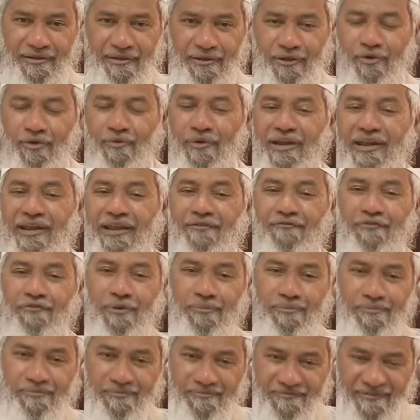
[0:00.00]
Go and love
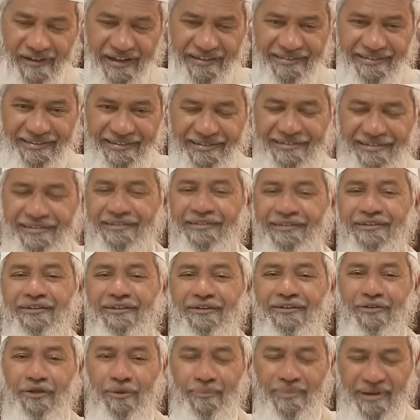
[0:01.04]
your father,
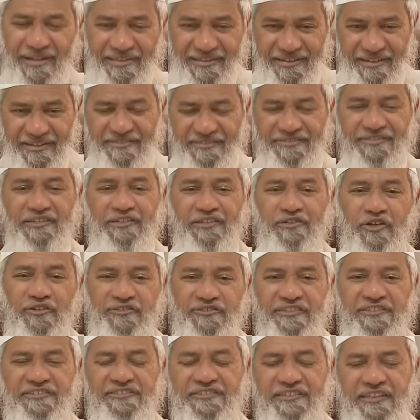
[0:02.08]
your brothers, your
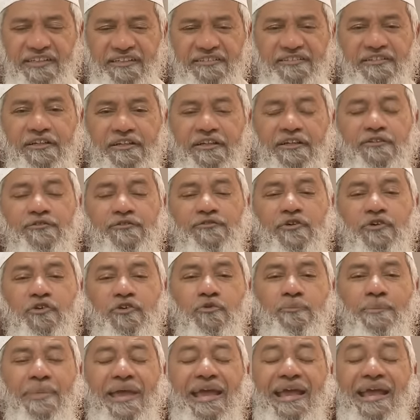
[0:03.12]
sisters. So
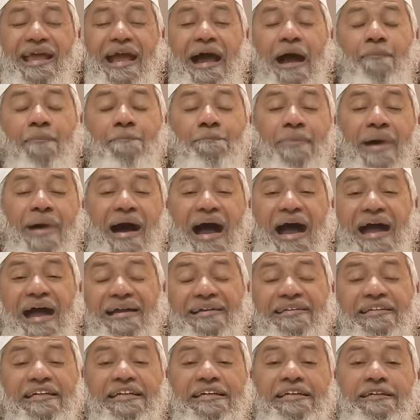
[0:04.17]
you make a
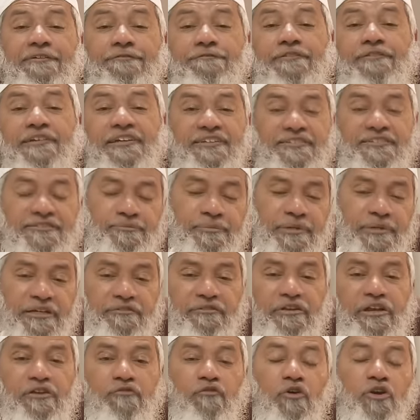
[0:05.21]
marked difference
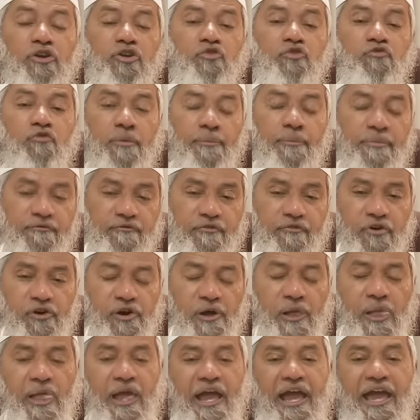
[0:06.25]
between what you were
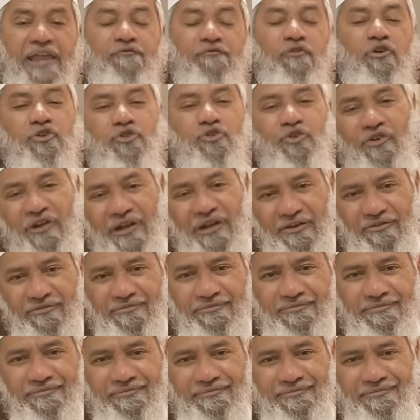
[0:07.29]
before and what you are now.
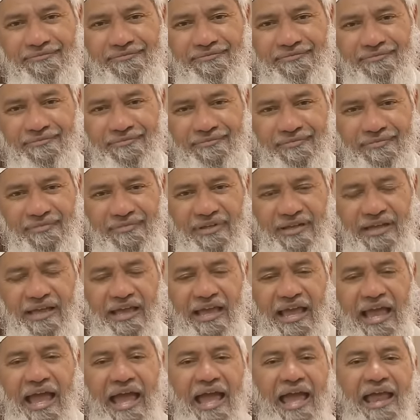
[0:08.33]

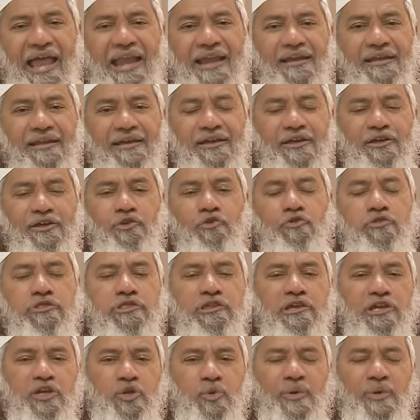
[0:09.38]
And you
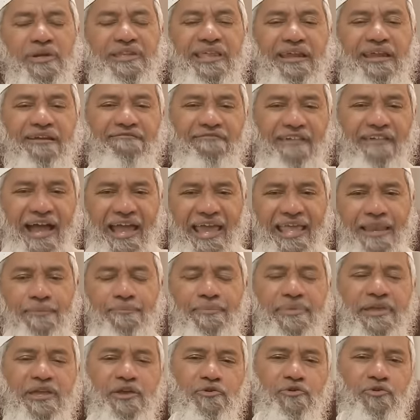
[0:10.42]
see to it that while
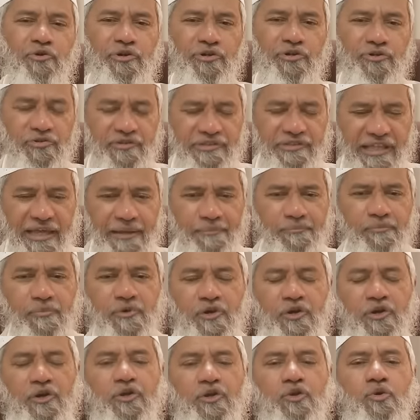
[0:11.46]
being good to them,
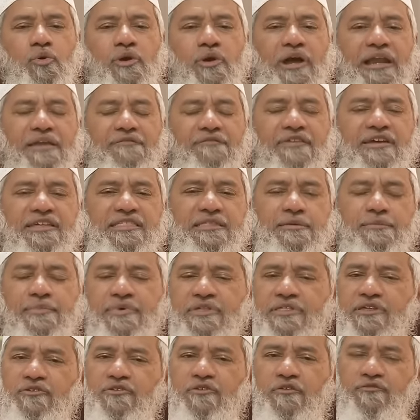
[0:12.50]
you convey the
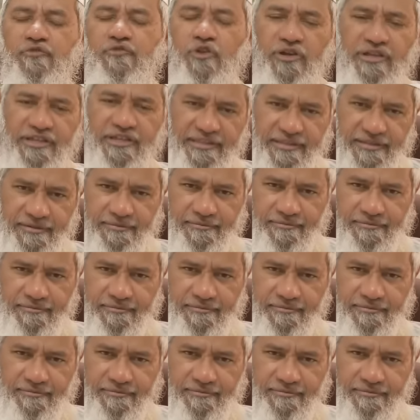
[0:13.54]
message of Tawheed,